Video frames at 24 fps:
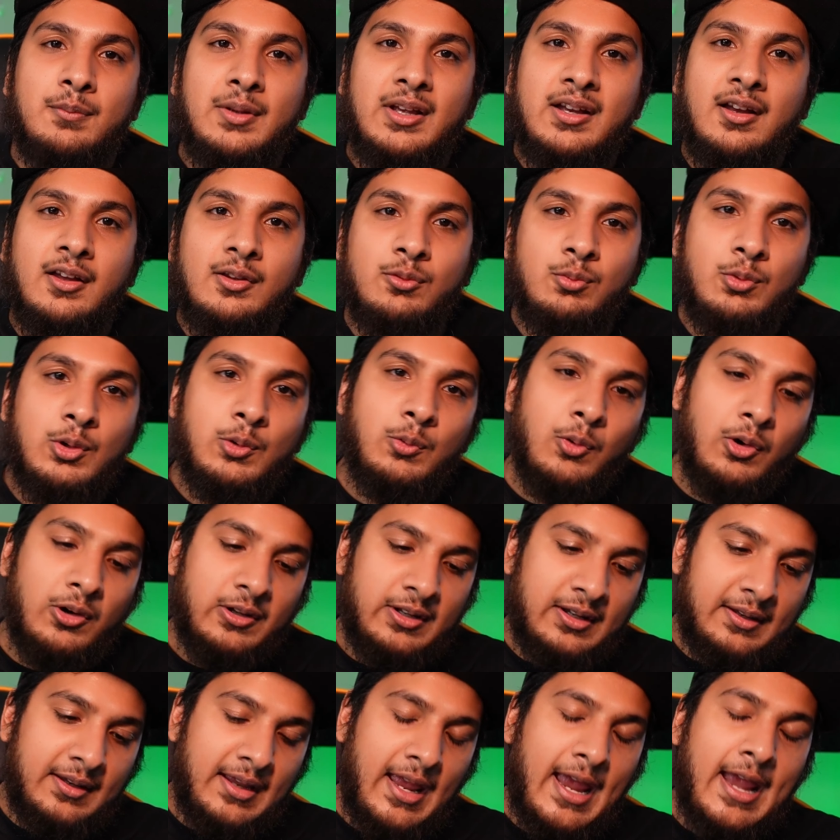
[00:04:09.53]
Because we
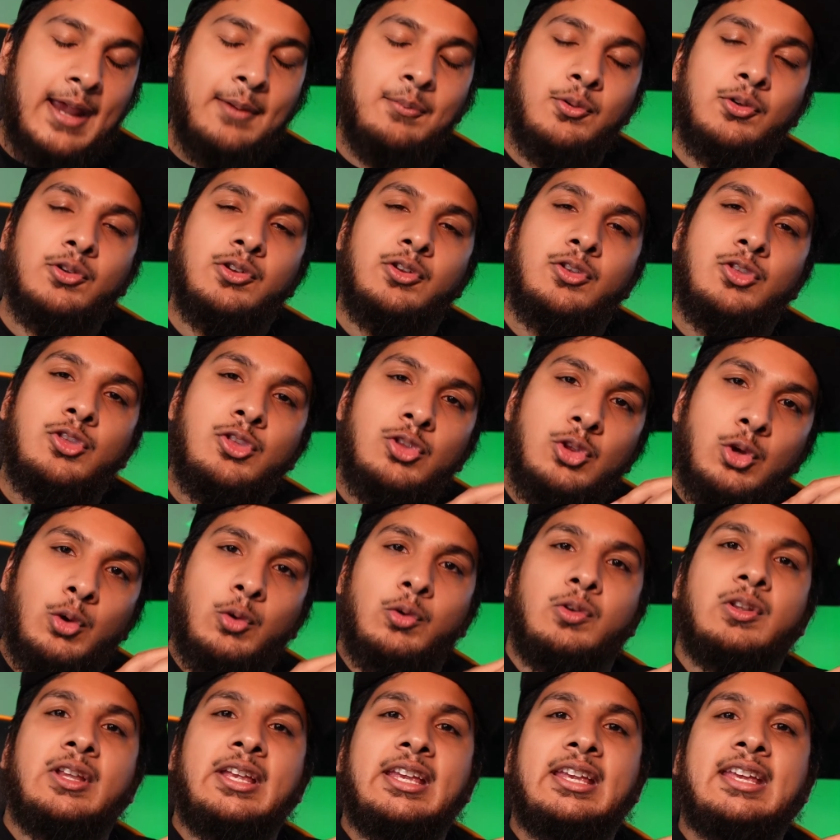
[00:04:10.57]
weren't able to
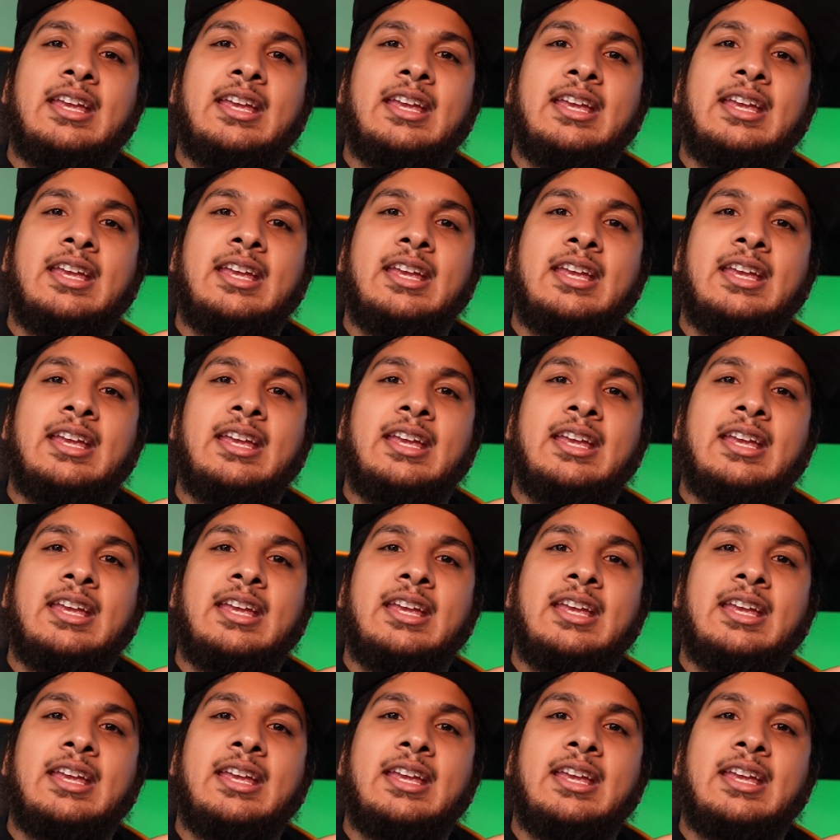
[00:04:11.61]
thoroughly